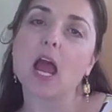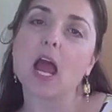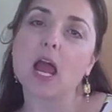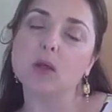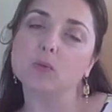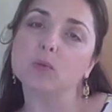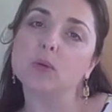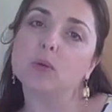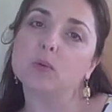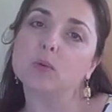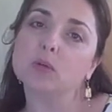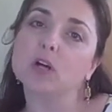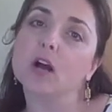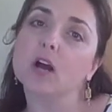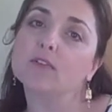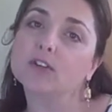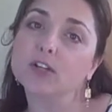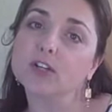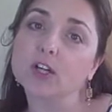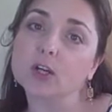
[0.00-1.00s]
and we will
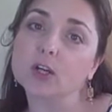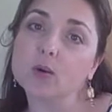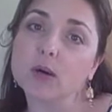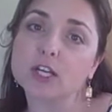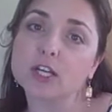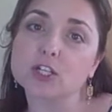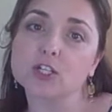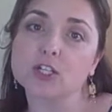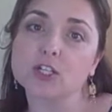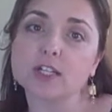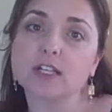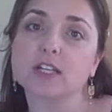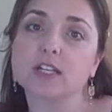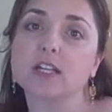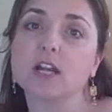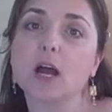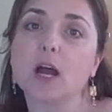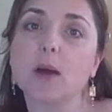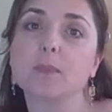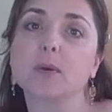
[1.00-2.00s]
cover your question
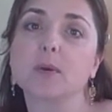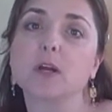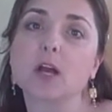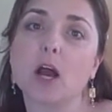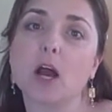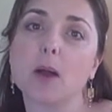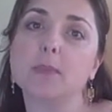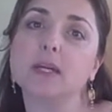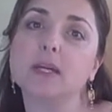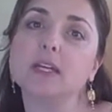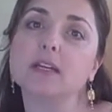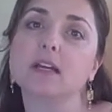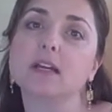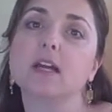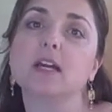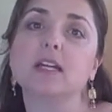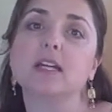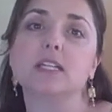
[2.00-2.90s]
in an upcoming